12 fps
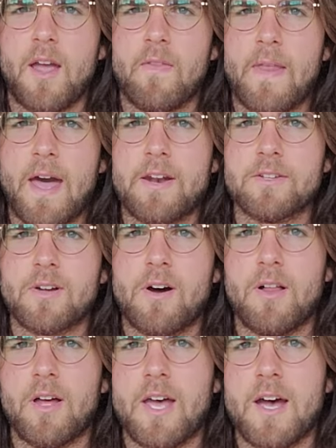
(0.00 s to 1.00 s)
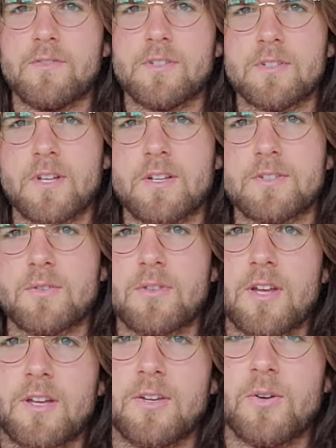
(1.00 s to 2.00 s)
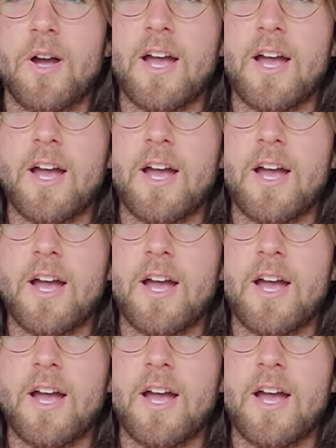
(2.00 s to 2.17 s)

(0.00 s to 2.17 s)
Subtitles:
That is all I have to say, so thank you.